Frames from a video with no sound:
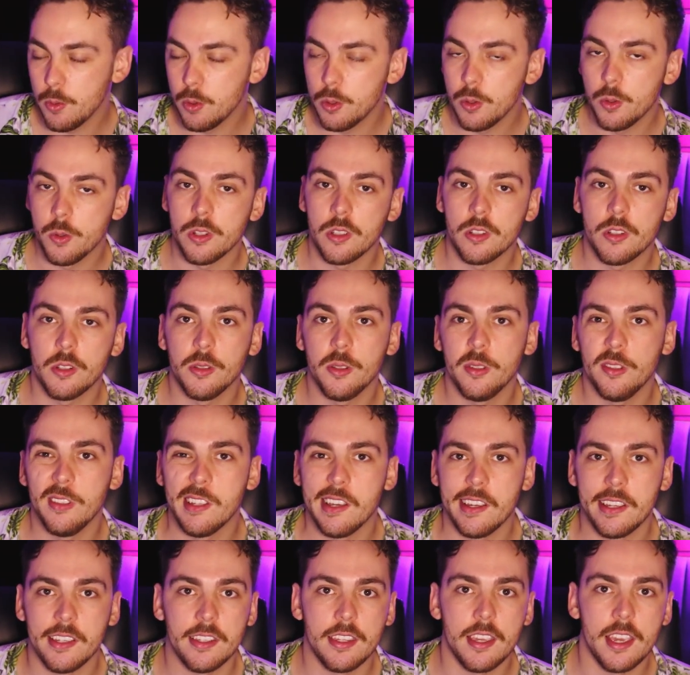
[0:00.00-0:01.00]
I want to include
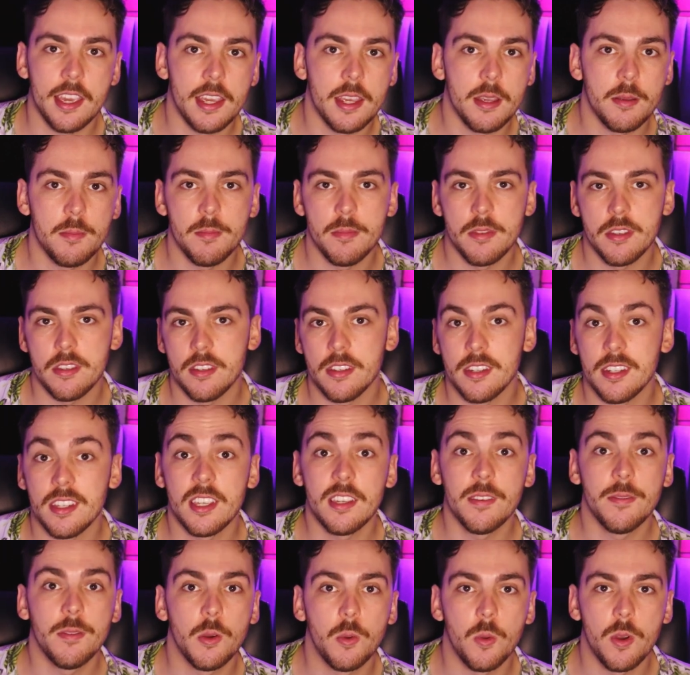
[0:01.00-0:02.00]
like games and
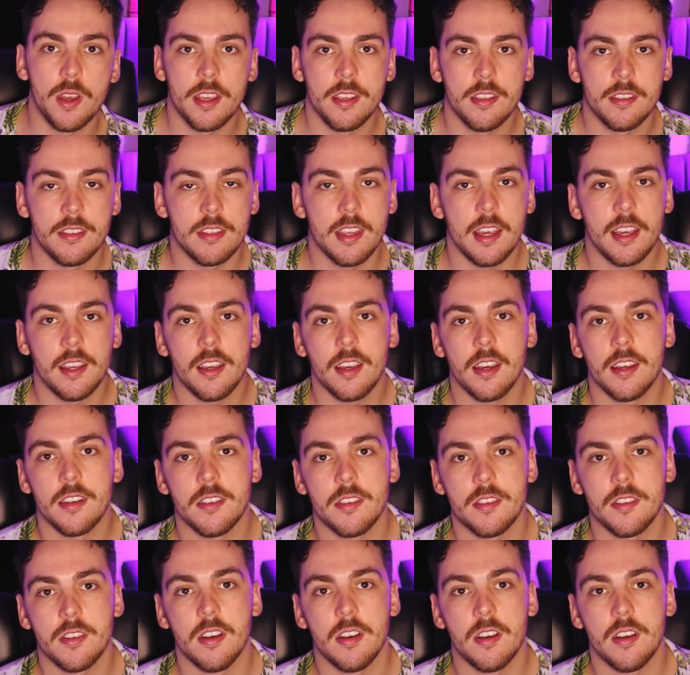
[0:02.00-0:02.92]
giveaways, that kind of